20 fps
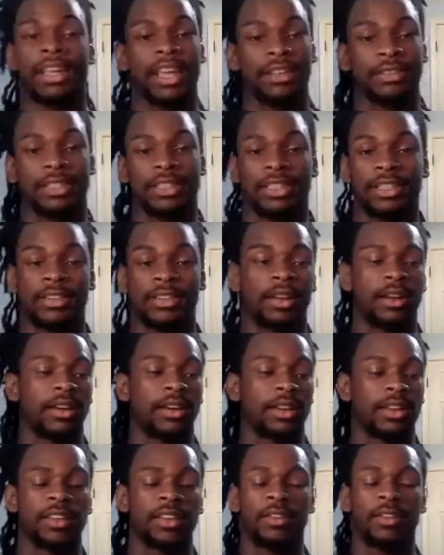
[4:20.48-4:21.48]
have to
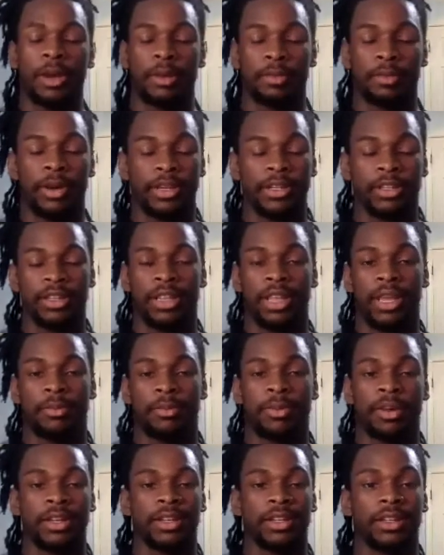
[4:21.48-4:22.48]
give out Buckner that
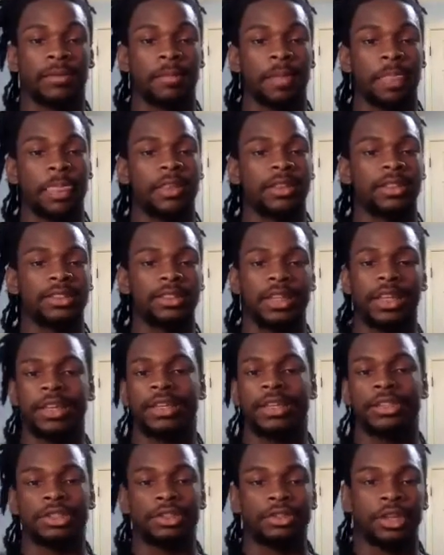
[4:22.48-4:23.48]
money. So they
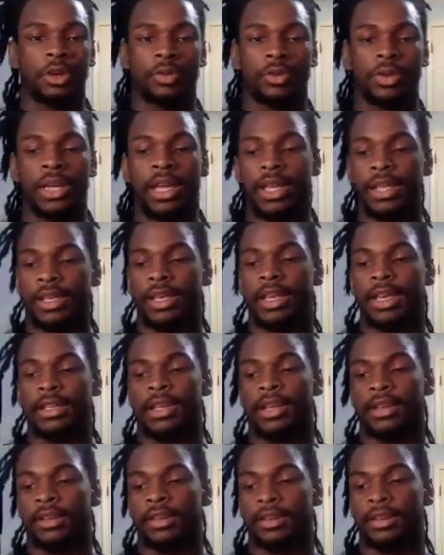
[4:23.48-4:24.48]
could, reallocate that
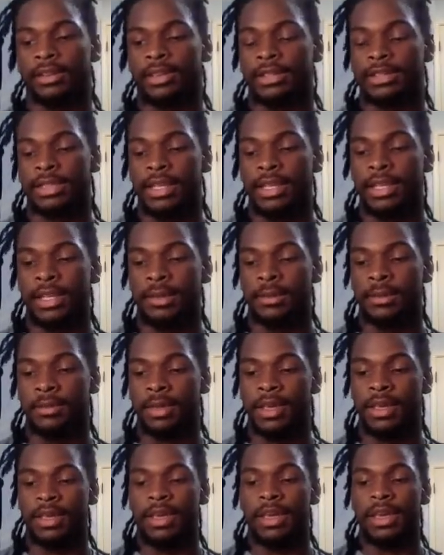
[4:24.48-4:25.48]
along the team.
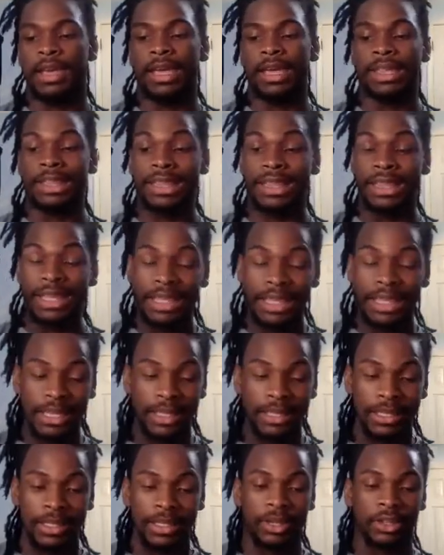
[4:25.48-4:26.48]
And
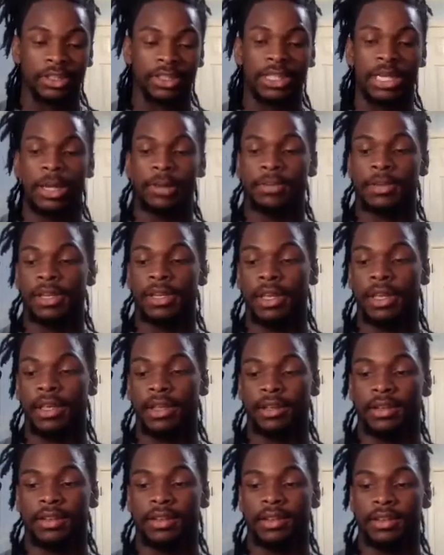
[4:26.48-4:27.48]
then on top of that,
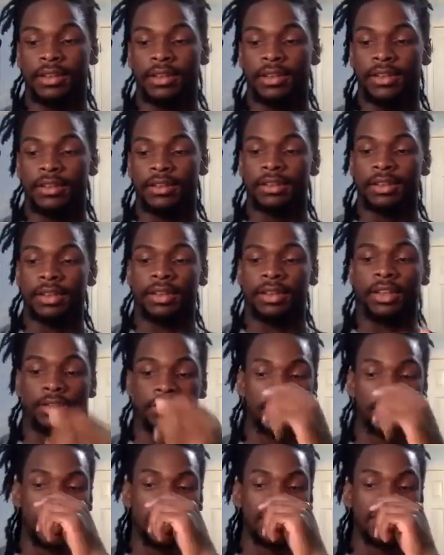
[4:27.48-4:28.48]
the
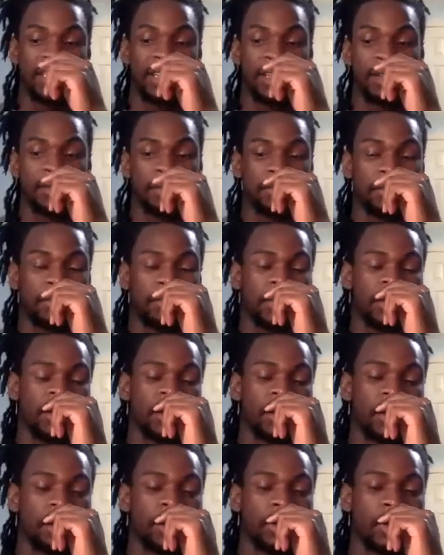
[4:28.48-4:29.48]
draft saw them
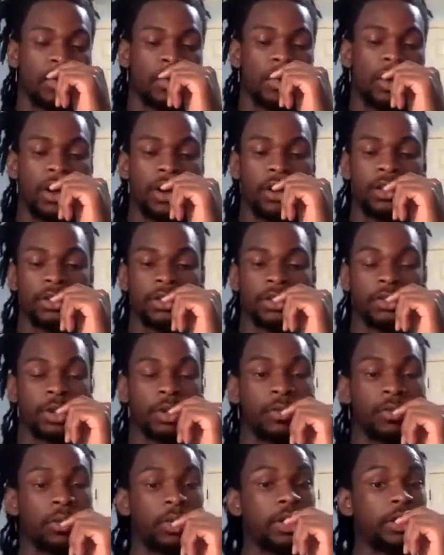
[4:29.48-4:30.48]
acquire
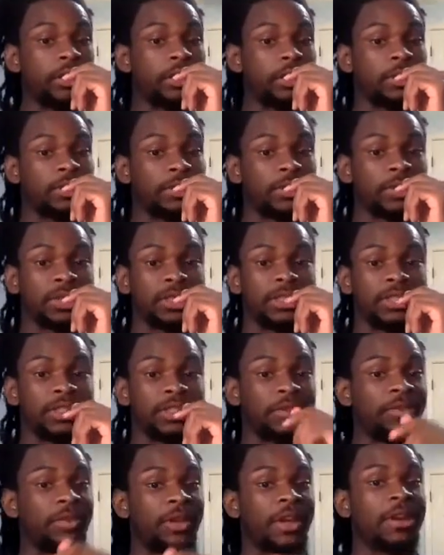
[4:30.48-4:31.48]
Trent Williams, which is a
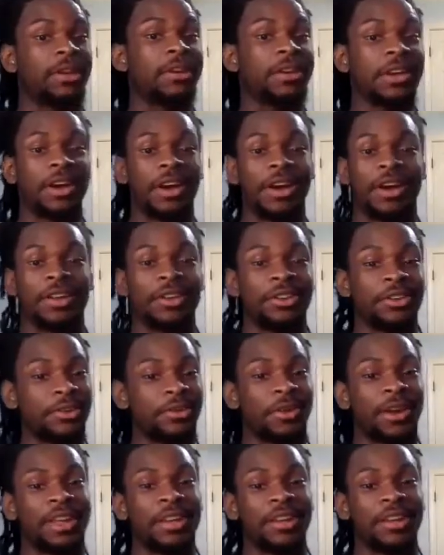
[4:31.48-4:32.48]
very
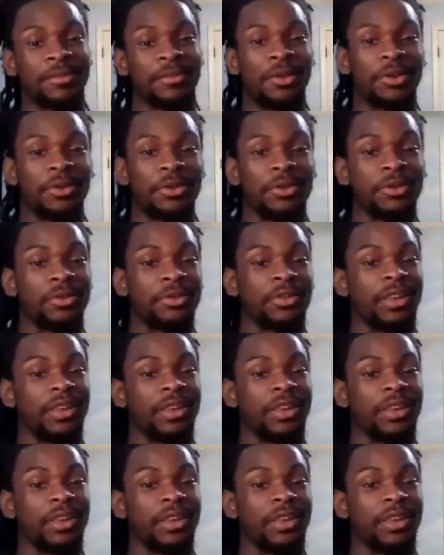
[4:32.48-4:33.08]
underrated move,